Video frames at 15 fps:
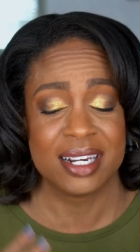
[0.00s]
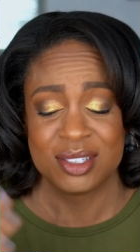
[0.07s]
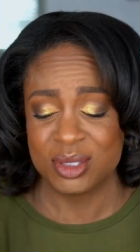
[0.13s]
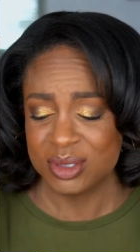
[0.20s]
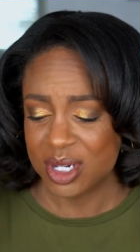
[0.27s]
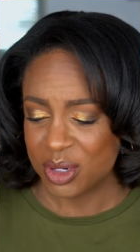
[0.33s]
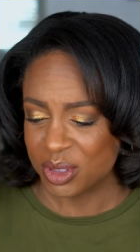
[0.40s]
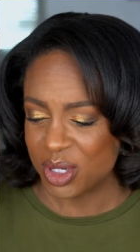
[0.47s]
I
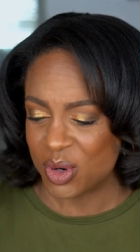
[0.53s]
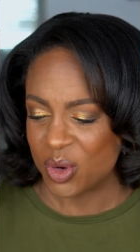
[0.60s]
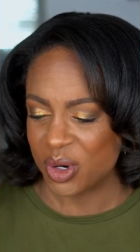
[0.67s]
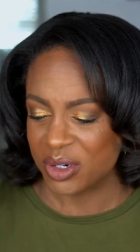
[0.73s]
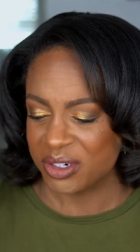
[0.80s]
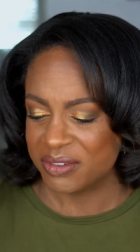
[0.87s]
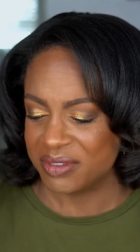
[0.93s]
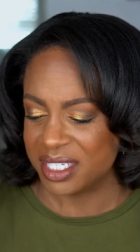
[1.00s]
don't know the
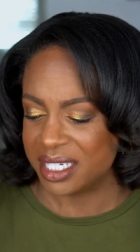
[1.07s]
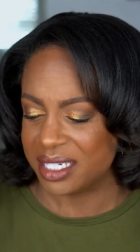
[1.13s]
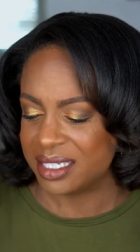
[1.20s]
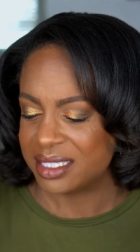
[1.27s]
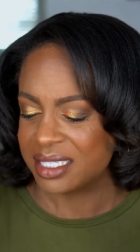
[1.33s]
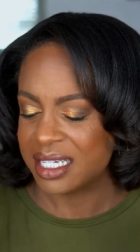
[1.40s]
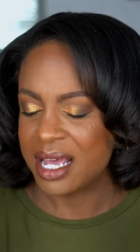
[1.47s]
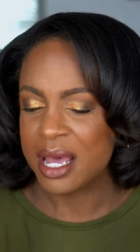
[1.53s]
order of
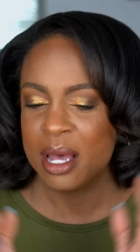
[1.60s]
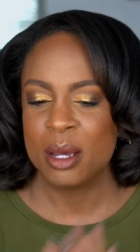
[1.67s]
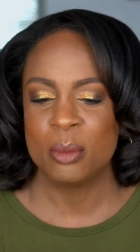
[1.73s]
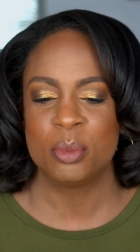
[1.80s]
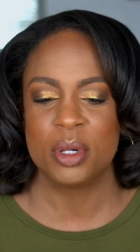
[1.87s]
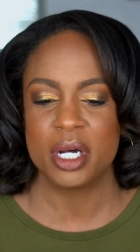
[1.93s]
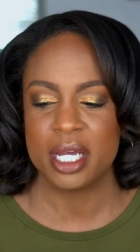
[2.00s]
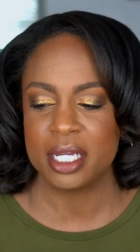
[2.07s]
these,
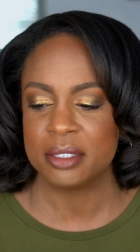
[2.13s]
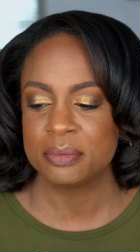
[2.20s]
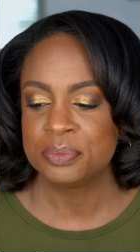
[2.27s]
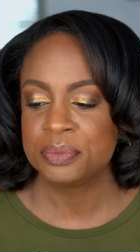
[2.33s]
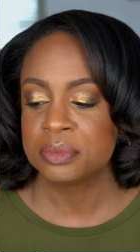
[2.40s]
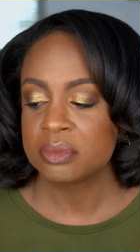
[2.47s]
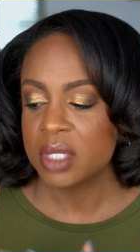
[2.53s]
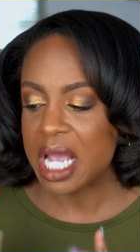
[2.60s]
but
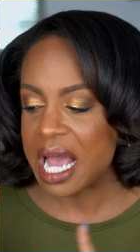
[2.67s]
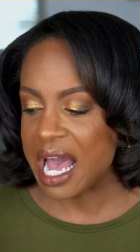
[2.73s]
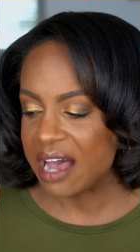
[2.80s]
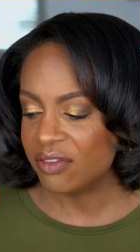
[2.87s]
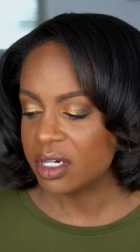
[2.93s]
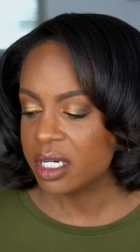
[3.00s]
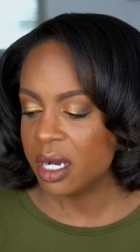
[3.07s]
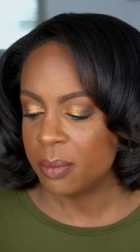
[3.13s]
I
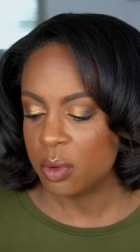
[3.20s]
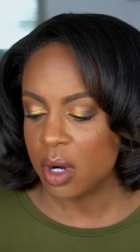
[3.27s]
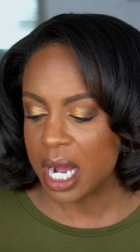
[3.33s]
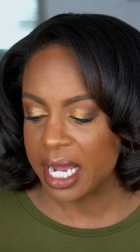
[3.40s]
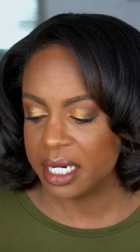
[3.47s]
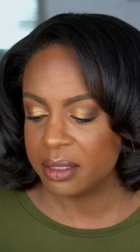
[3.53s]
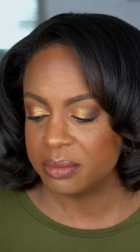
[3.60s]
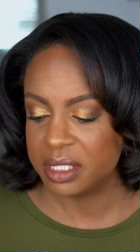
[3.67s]
have a couple
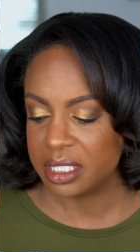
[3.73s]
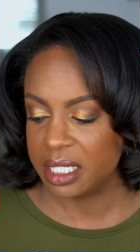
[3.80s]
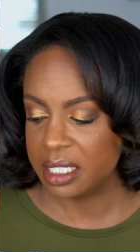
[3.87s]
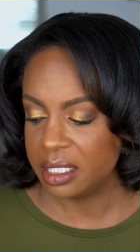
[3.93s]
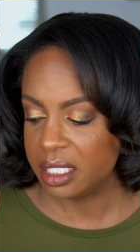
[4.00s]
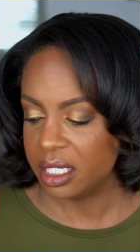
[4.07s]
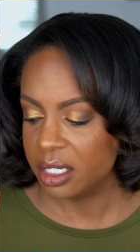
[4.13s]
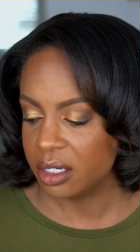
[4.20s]
items
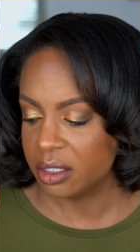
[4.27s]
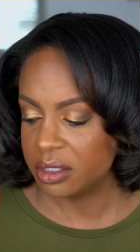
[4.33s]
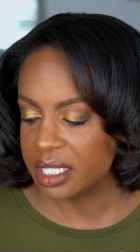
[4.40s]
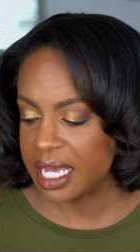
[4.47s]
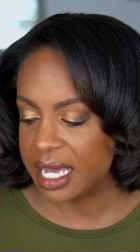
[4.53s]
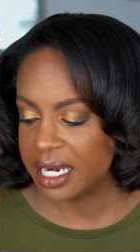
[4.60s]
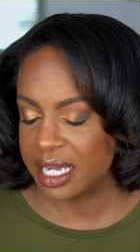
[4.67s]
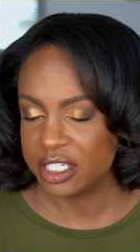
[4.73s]
in here
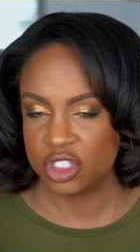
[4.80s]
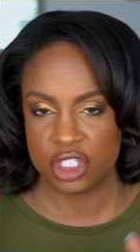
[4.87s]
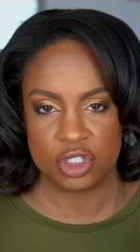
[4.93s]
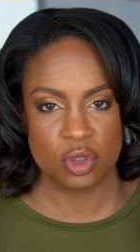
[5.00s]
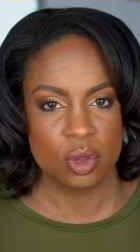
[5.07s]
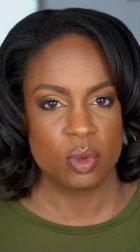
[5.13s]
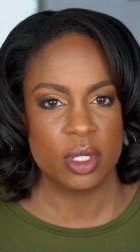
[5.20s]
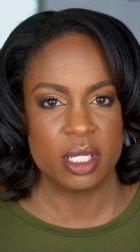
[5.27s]
that I
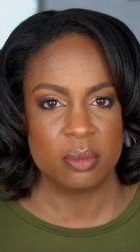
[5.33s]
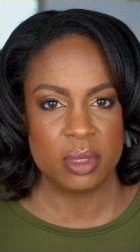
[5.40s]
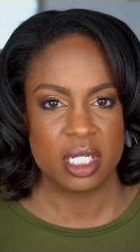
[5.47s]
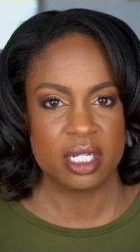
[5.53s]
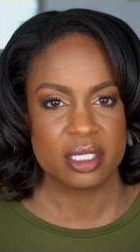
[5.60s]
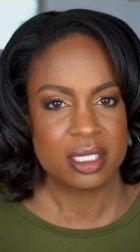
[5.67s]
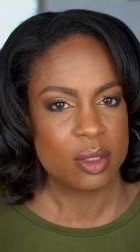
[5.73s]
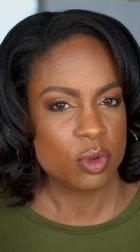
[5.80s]
just threw in
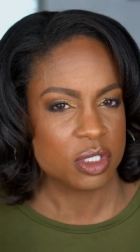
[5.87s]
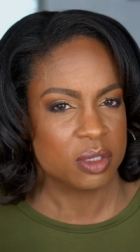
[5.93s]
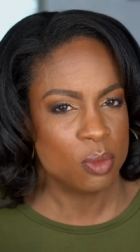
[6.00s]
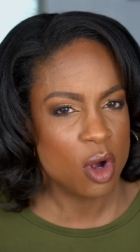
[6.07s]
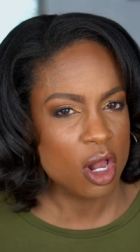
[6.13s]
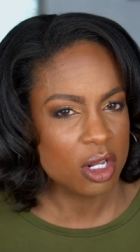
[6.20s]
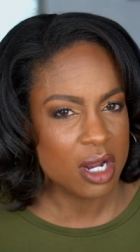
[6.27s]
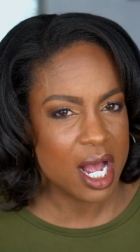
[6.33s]
because they were
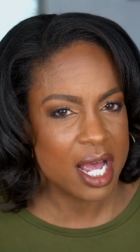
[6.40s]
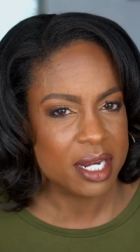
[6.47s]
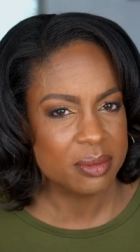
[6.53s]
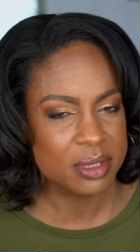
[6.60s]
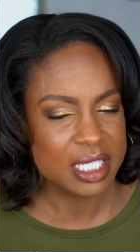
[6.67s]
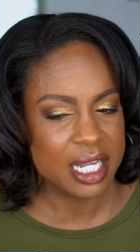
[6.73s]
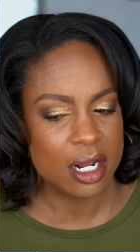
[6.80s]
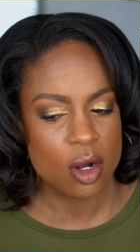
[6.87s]
smaller
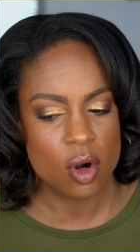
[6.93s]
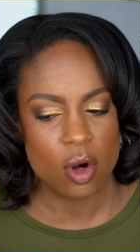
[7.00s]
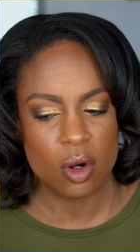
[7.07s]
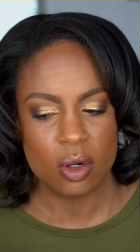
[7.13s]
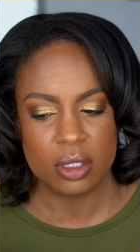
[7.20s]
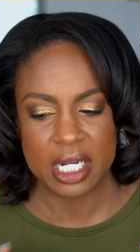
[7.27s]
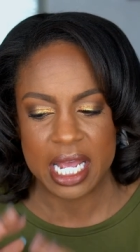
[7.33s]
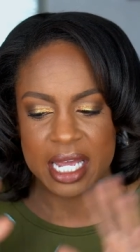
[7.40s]
items that I
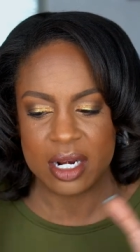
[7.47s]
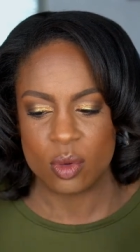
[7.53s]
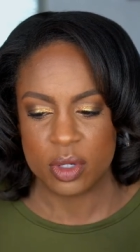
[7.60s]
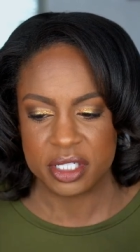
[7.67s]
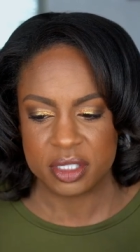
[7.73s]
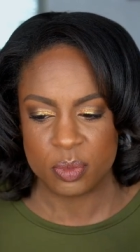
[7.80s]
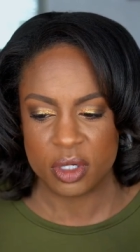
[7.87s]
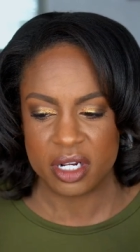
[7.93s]
hauled and I
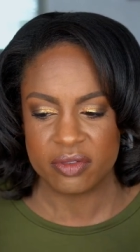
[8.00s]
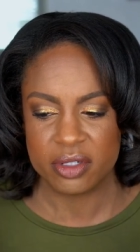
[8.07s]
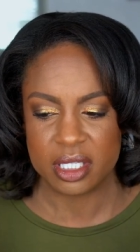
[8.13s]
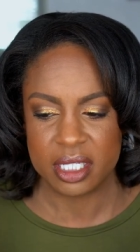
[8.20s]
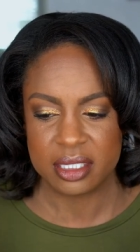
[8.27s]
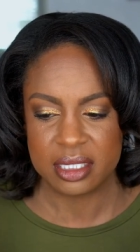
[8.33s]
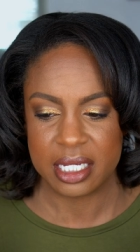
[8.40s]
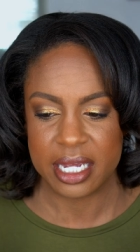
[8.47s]
wanted to put
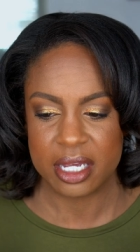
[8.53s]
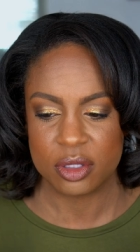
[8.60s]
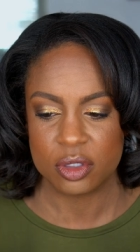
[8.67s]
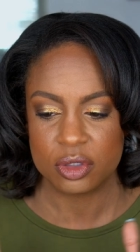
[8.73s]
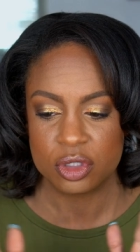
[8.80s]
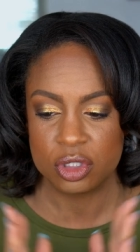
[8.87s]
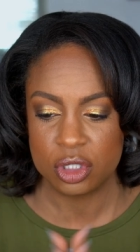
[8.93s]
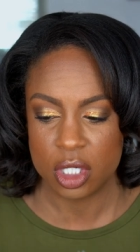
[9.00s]
everything
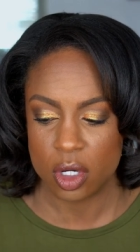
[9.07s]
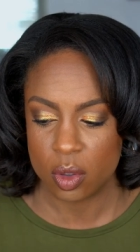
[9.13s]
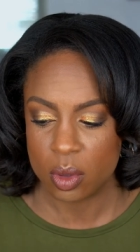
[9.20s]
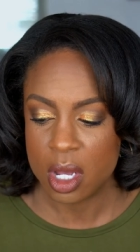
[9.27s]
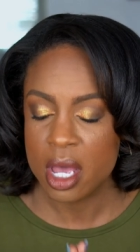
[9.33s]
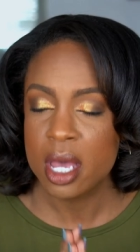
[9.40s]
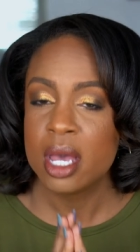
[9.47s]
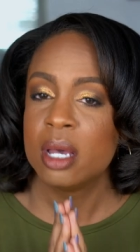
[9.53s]
together.
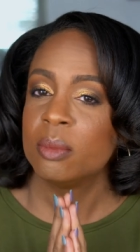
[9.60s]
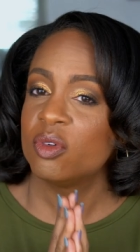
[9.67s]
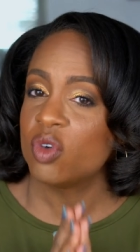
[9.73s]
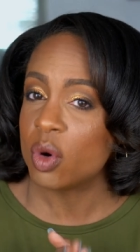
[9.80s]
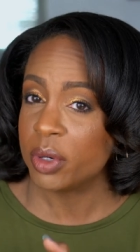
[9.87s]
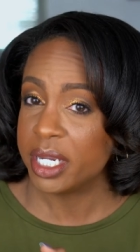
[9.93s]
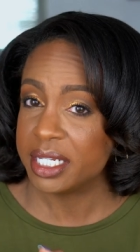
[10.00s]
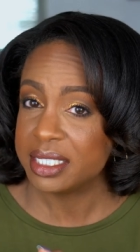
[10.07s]
So
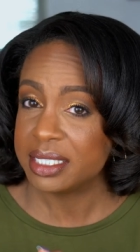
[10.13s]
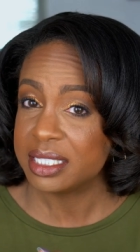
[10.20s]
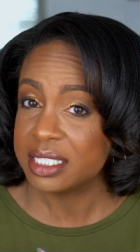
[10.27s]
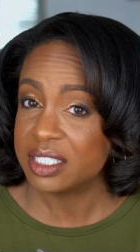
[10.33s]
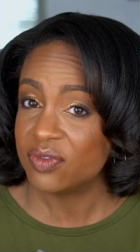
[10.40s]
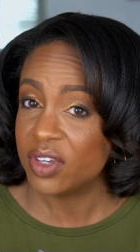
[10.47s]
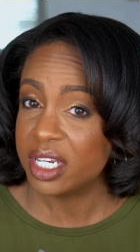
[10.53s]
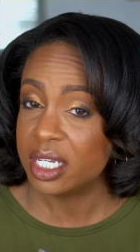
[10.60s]
before we get into
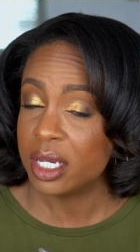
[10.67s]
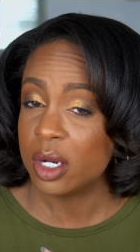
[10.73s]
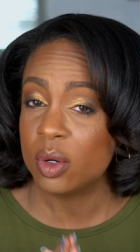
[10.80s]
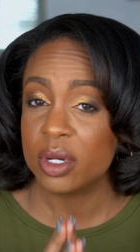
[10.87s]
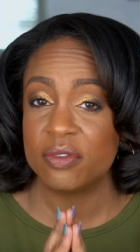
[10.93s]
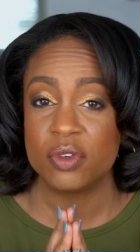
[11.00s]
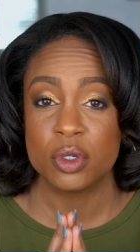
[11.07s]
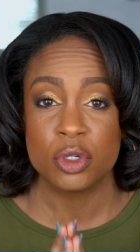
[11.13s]
this video,
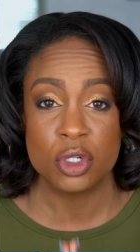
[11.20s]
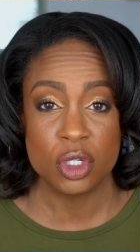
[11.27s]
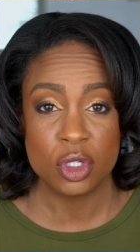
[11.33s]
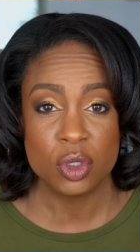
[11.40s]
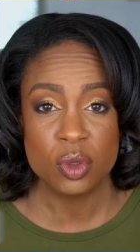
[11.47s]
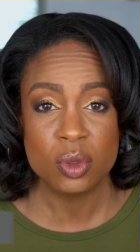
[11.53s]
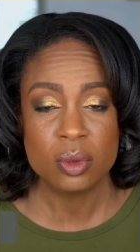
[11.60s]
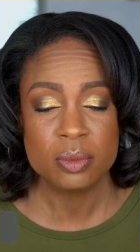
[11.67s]
if you're
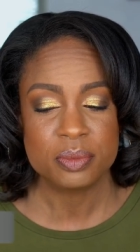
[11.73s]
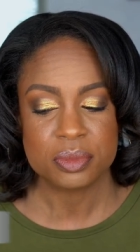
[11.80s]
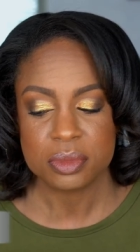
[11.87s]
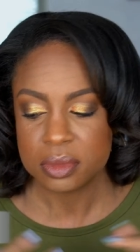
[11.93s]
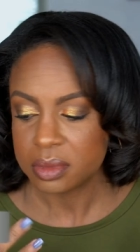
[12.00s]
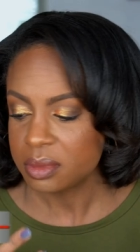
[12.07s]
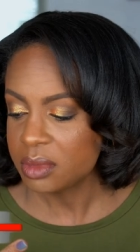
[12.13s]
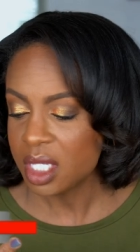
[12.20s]
new,
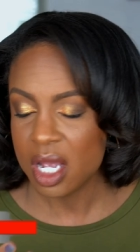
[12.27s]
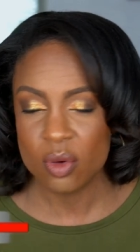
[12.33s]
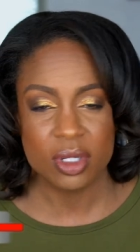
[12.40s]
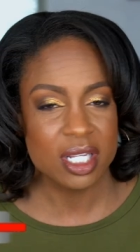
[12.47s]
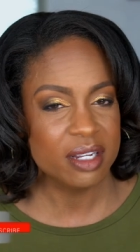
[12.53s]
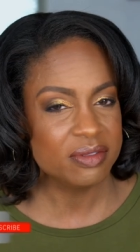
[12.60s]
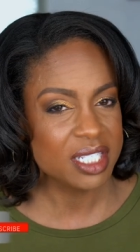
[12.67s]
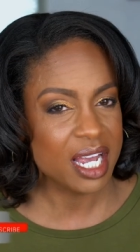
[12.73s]
I would
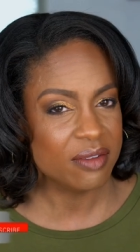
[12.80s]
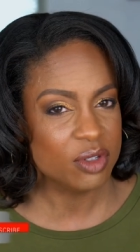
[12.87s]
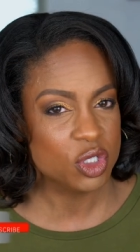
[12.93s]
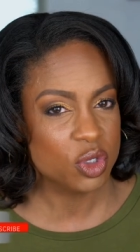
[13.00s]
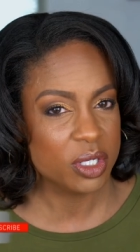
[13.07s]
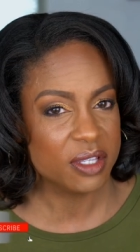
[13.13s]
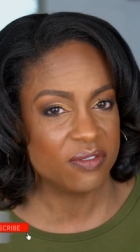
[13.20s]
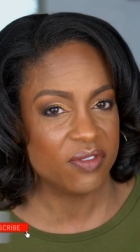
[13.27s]
love to have you
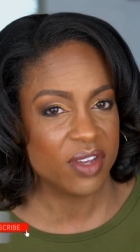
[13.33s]
join the